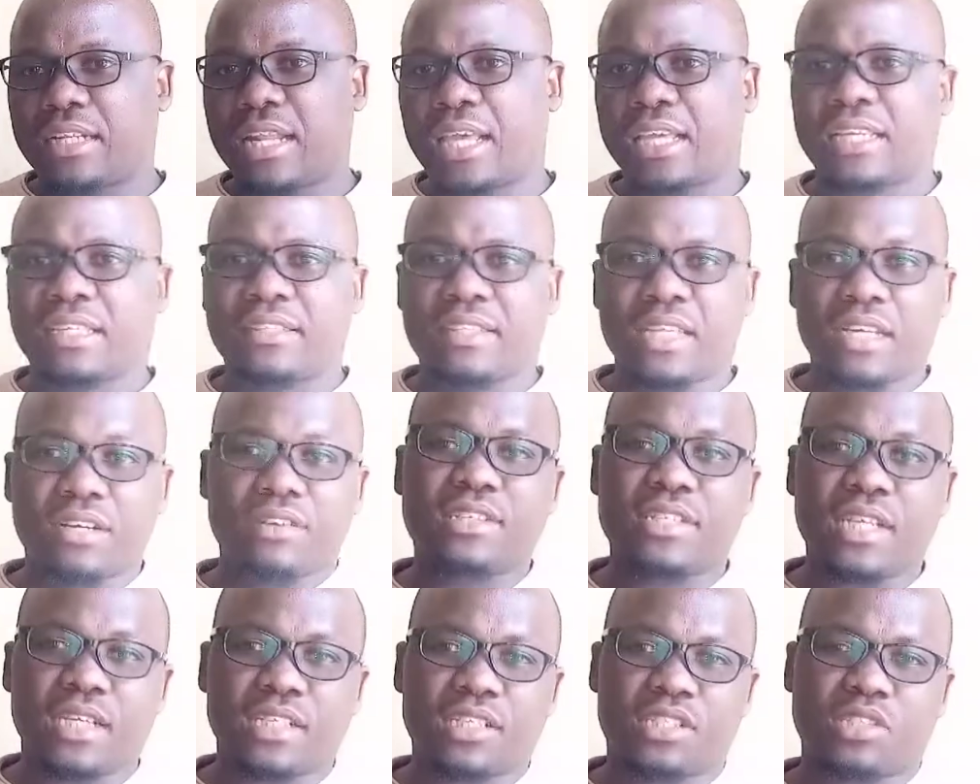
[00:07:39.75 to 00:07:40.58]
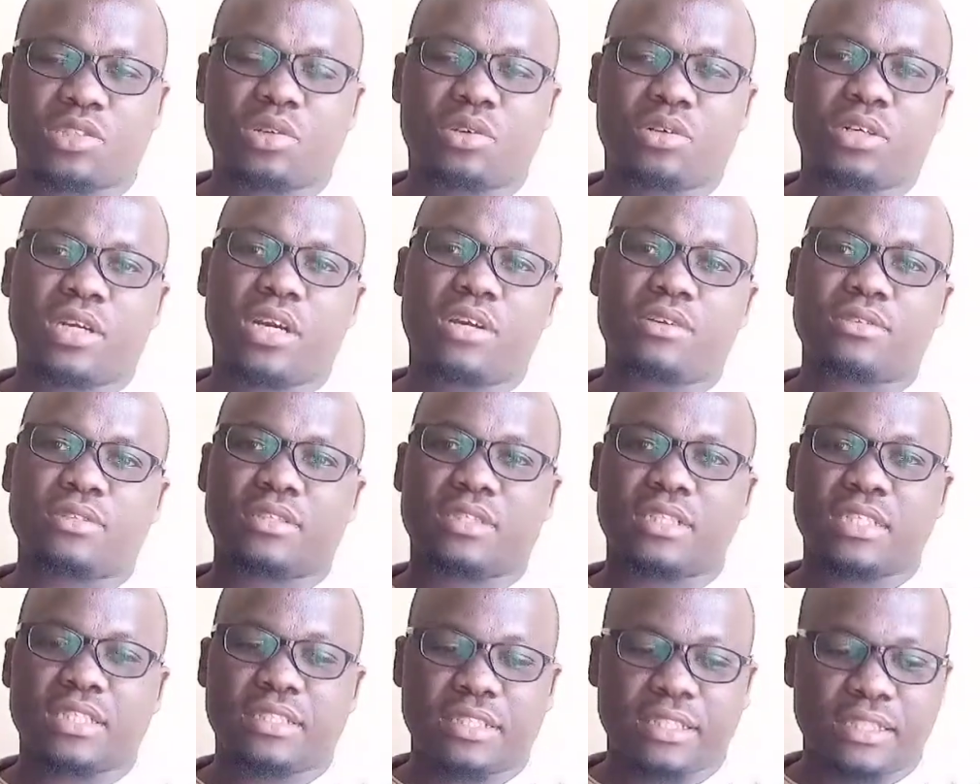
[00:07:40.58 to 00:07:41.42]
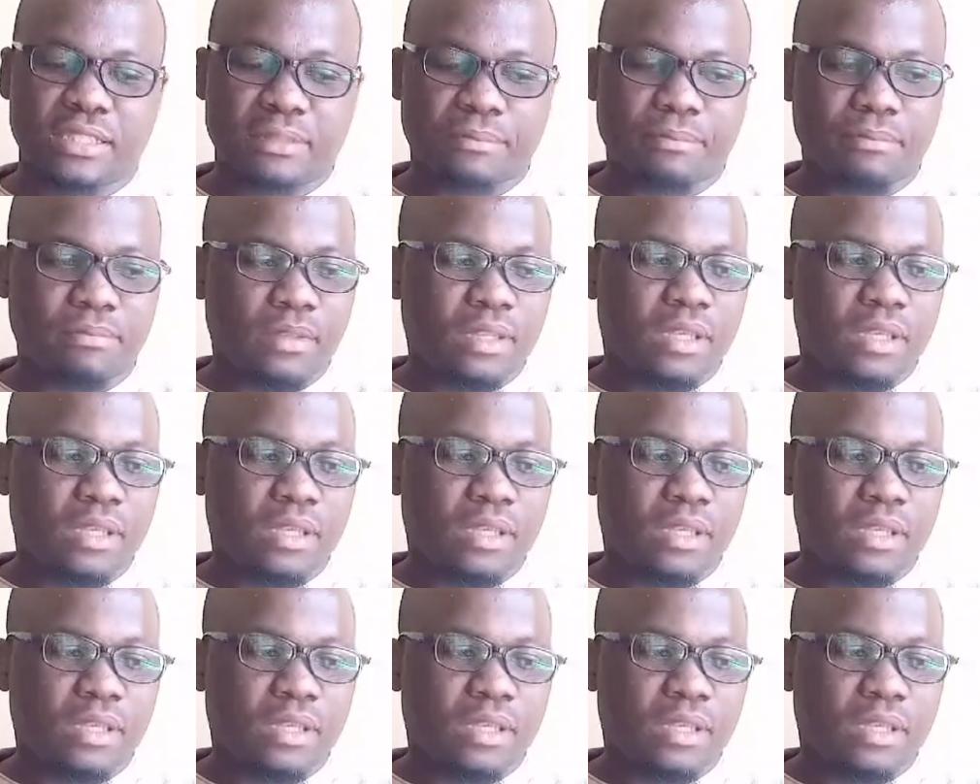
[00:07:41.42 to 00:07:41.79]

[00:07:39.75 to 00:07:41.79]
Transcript: Like the recent story I was reading